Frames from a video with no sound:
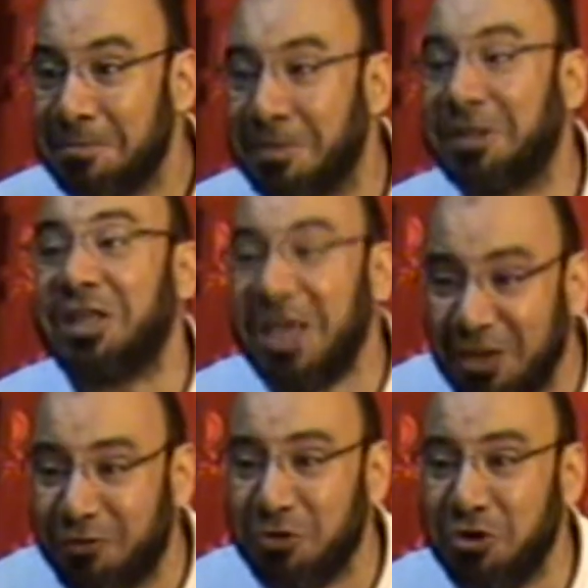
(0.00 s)
But
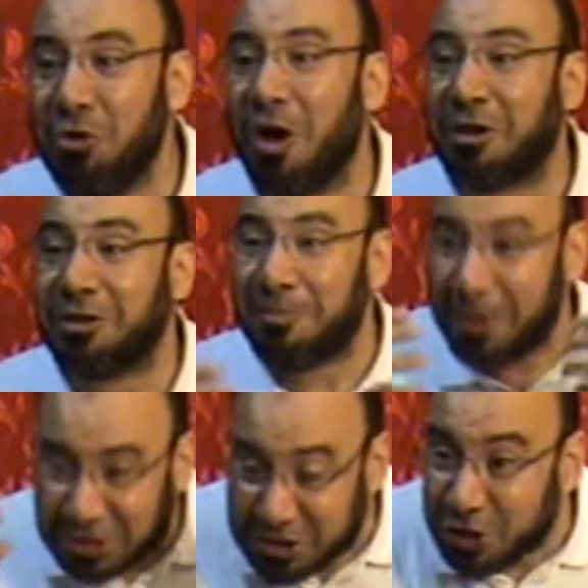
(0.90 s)
even you are the
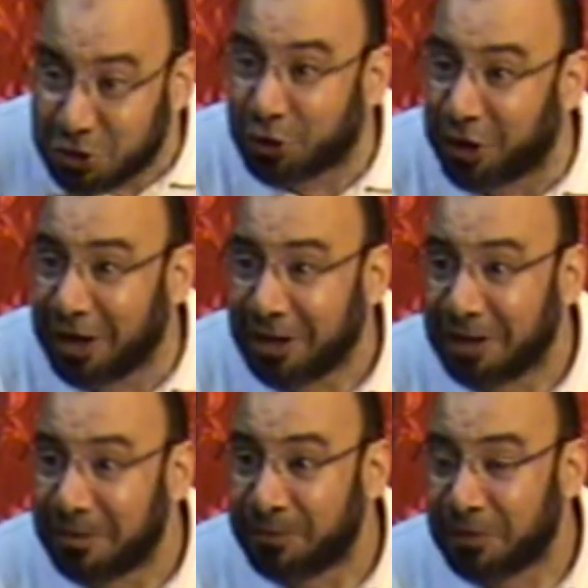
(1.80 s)
best
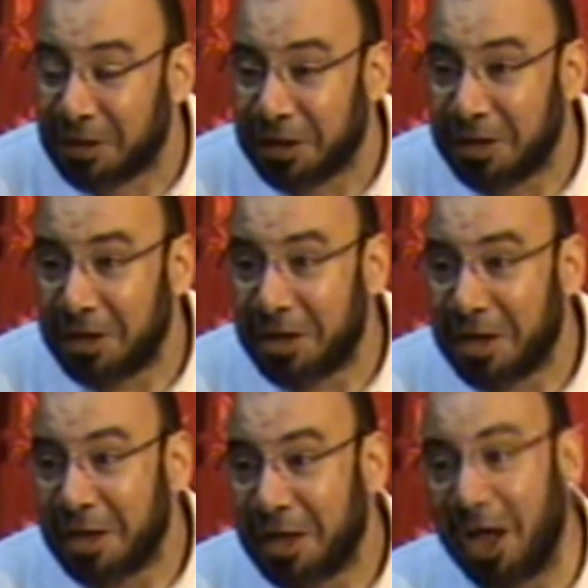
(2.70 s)
century,
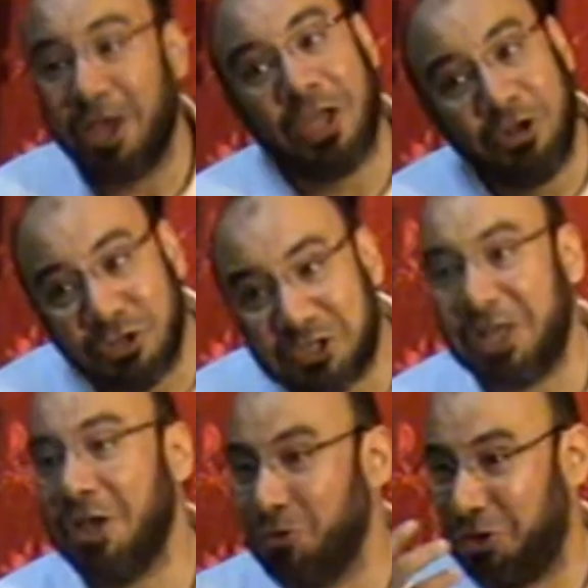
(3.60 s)
I cannot
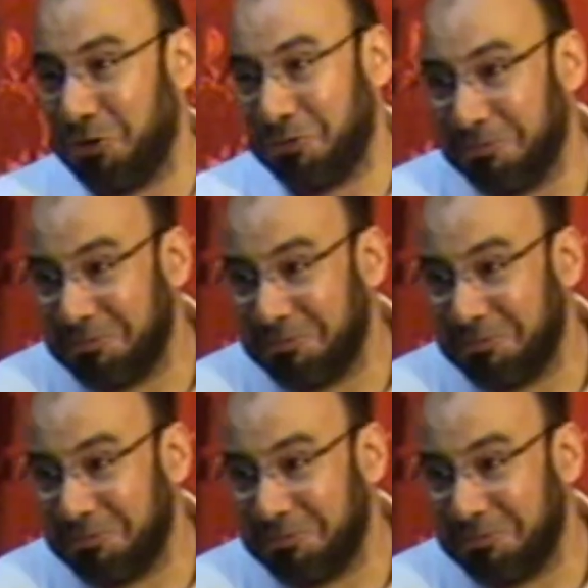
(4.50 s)
stay with you.